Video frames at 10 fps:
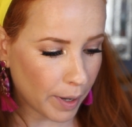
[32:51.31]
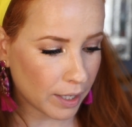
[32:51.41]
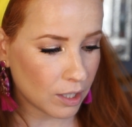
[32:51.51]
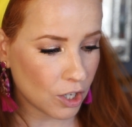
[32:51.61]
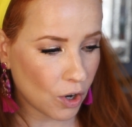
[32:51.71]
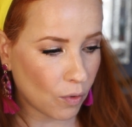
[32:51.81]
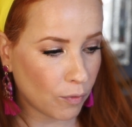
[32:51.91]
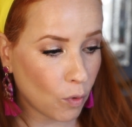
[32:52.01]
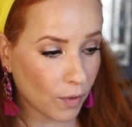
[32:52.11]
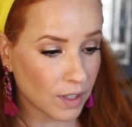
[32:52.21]
But you
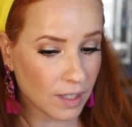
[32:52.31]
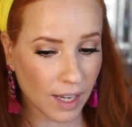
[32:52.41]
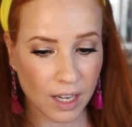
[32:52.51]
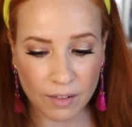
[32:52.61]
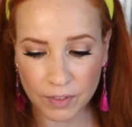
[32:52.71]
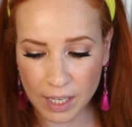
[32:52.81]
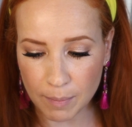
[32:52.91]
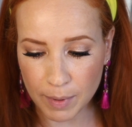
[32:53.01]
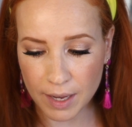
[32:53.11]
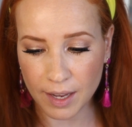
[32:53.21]
know, for the sake of
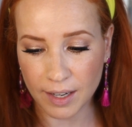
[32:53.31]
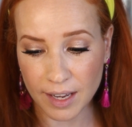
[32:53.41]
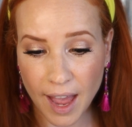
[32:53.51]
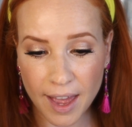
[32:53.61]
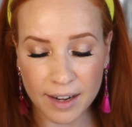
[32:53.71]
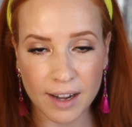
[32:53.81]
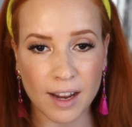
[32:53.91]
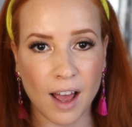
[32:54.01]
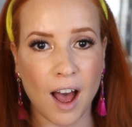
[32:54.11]
keeping it again